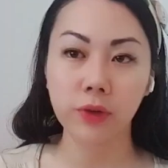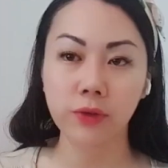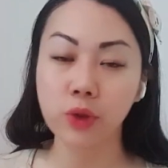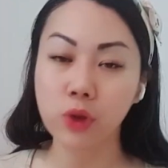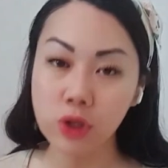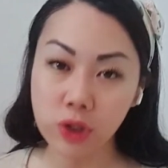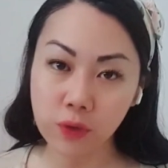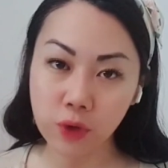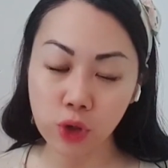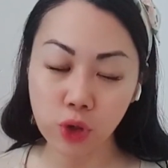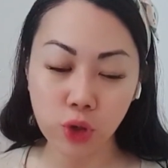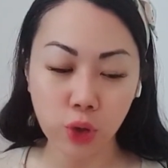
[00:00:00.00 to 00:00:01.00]
For those of
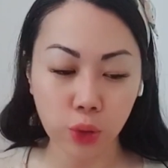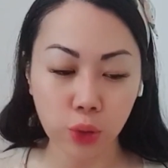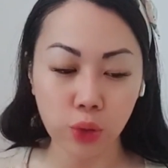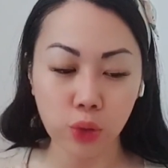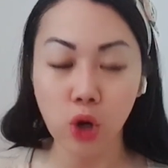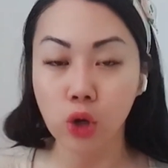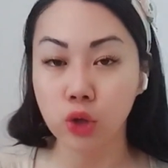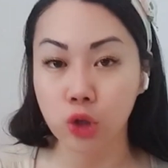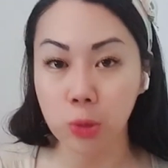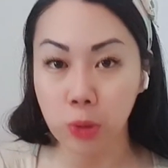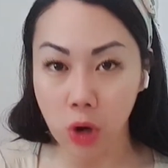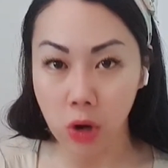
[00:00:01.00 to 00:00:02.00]
you who
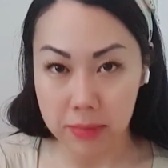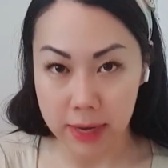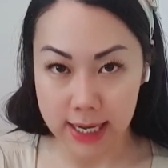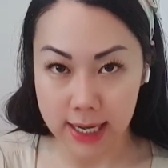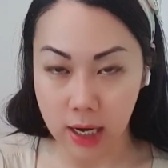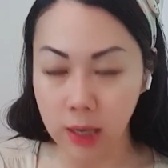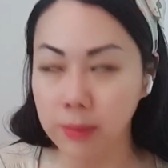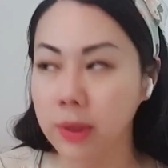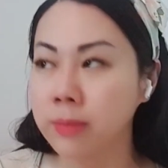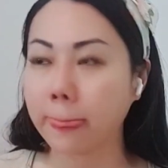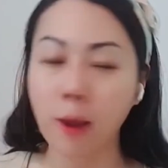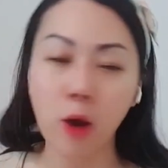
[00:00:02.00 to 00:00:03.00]
do put on makeup,
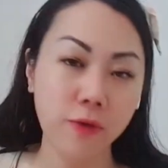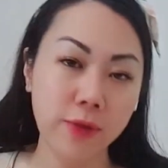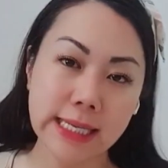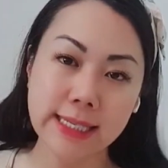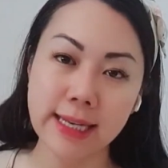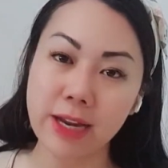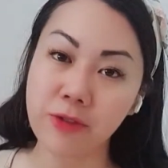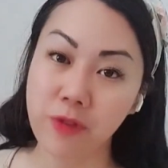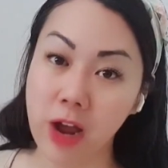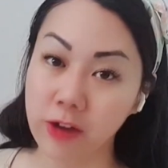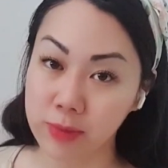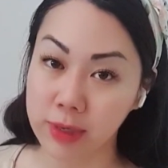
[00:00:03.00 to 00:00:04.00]
obviously
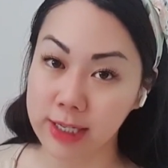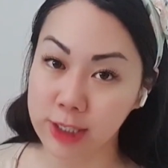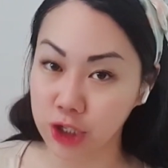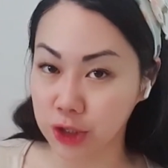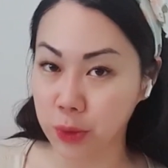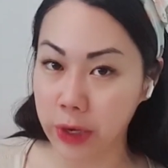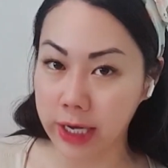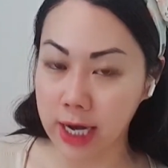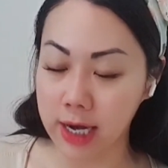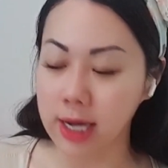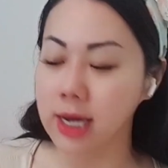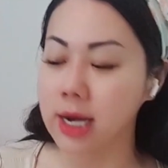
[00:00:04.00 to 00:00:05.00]
5 minutes just won't
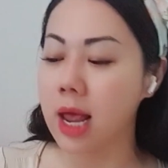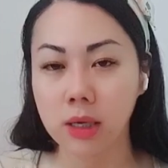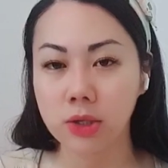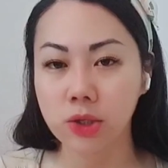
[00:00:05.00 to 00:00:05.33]
cut it.